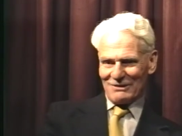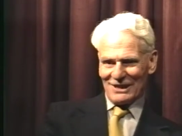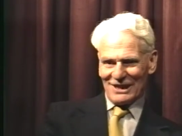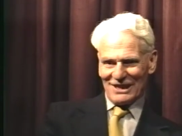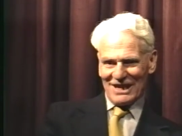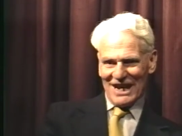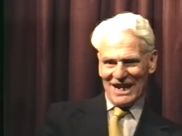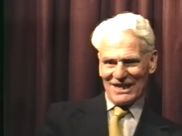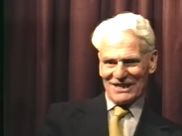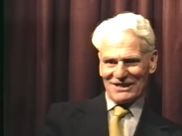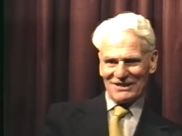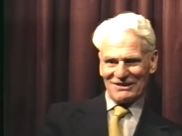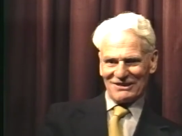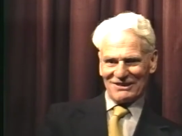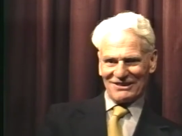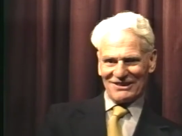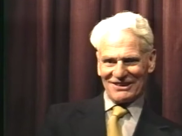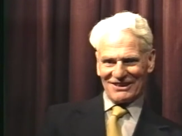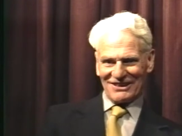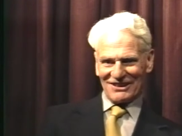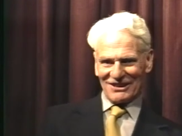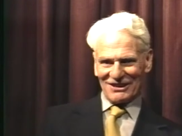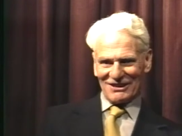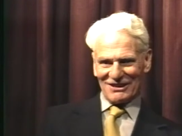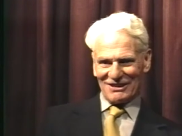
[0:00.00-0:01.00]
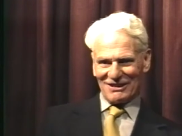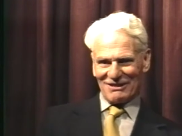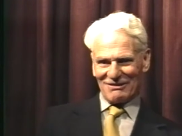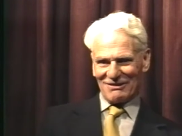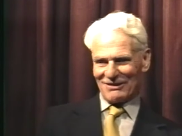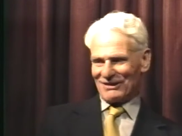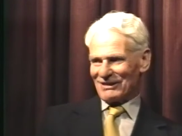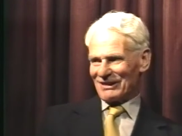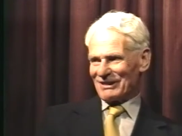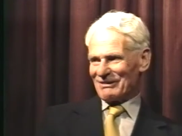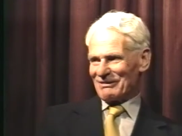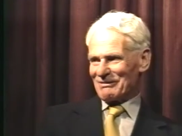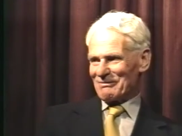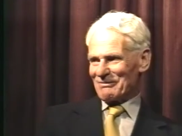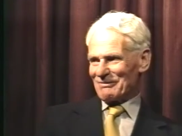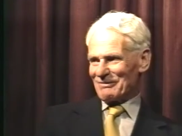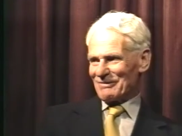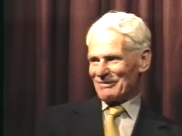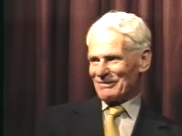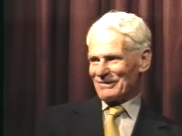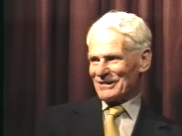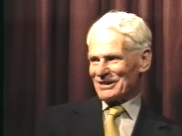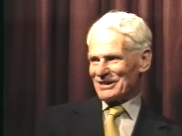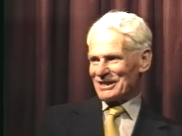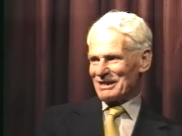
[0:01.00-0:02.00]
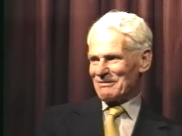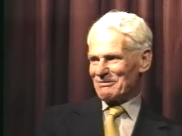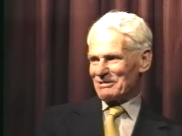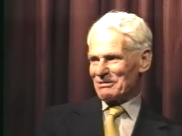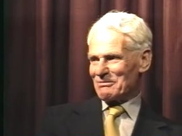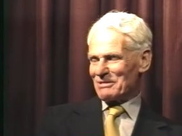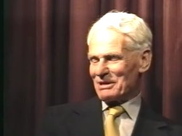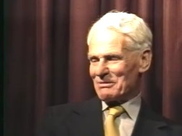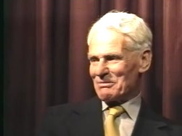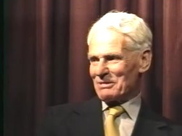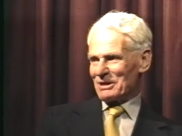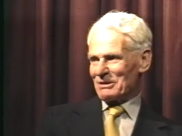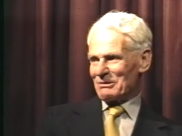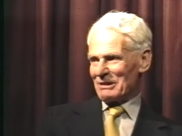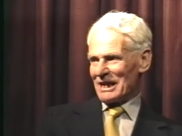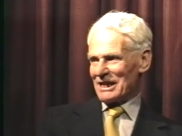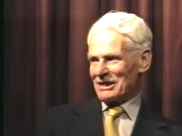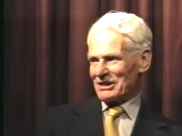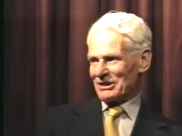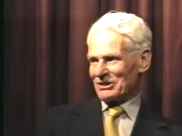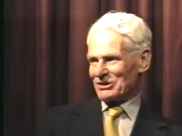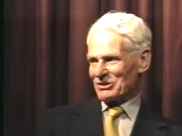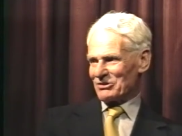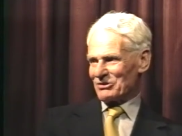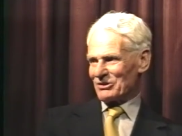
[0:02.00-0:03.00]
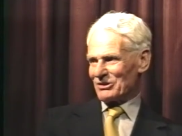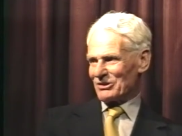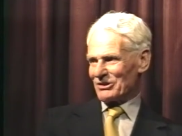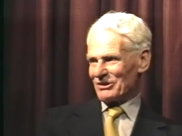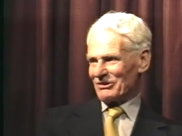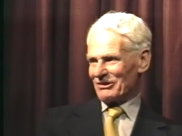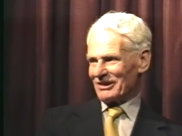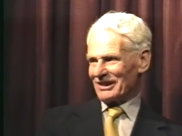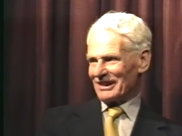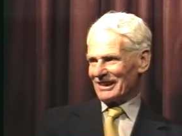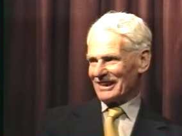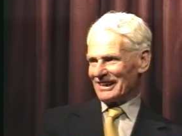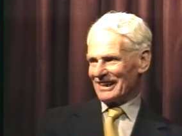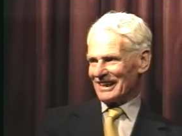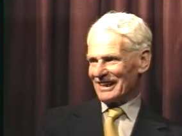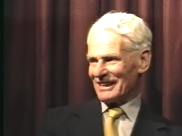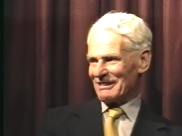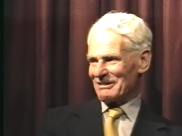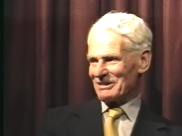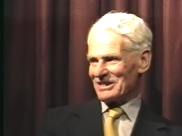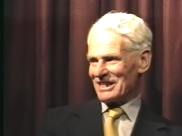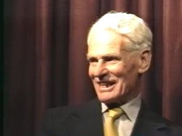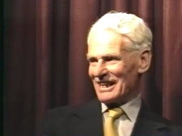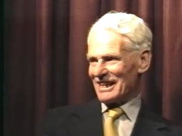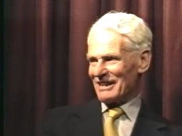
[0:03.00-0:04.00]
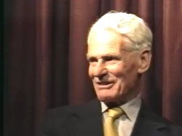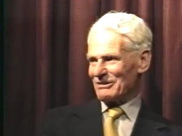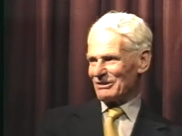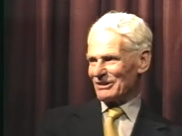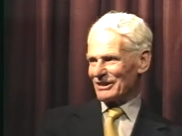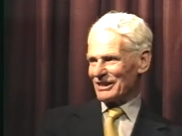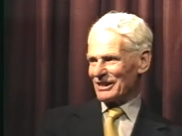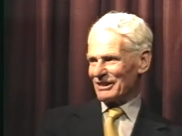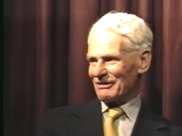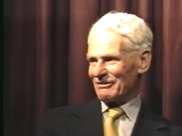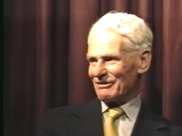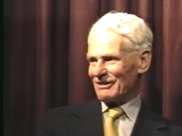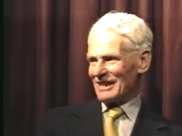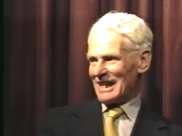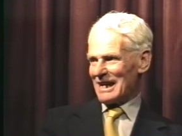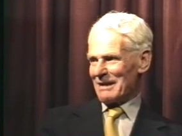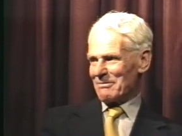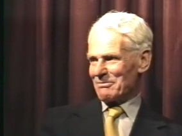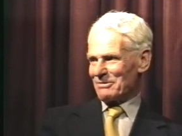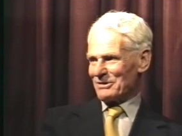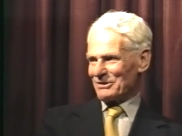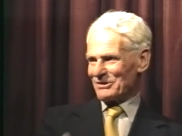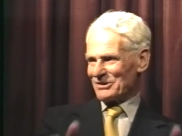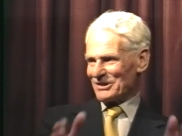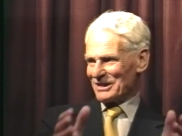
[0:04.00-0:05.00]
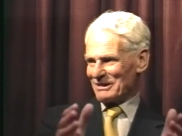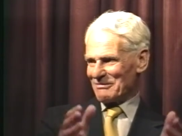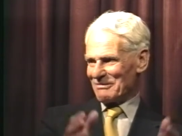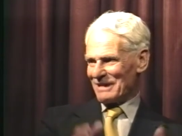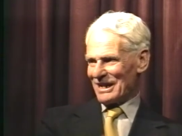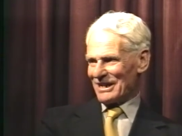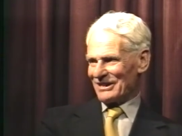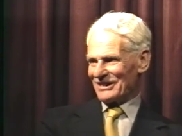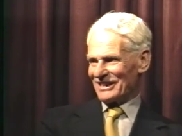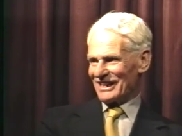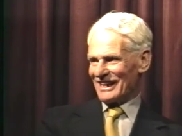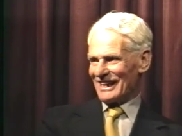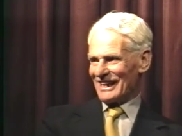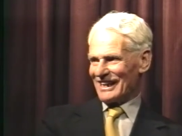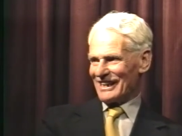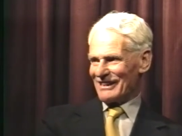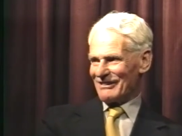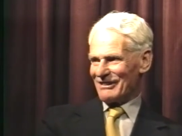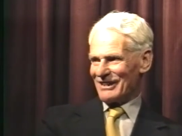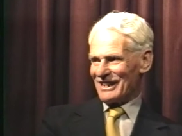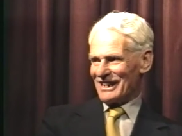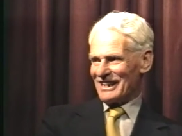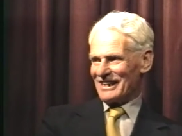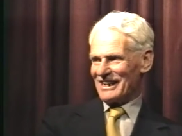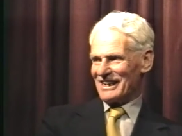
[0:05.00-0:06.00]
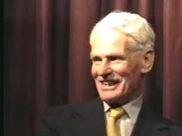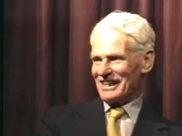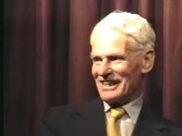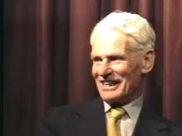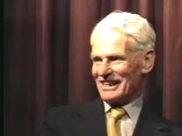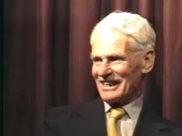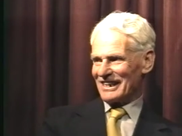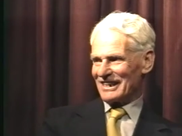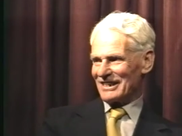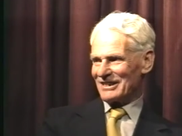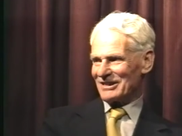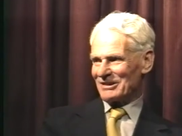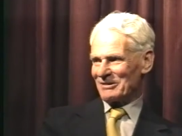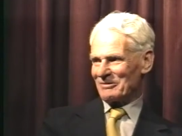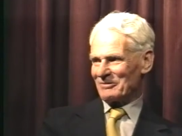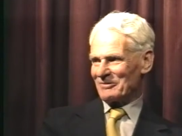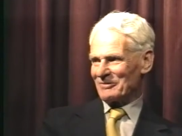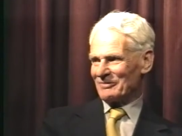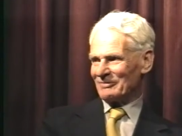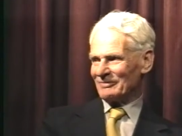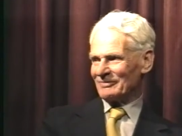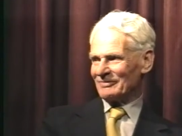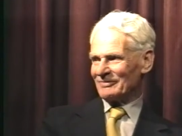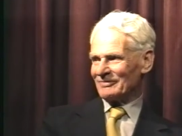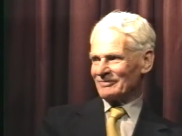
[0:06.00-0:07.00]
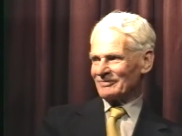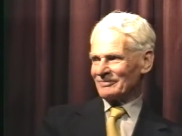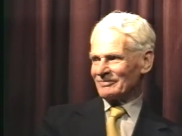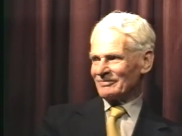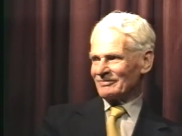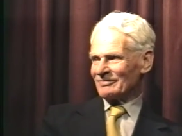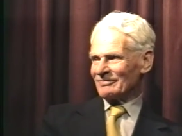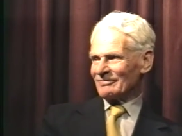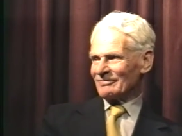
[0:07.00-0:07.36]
well, that uh, was, seemed to me to be quite extraordinary. Here was I all in a flap, you see, about the IRA in any case. And, and you, did,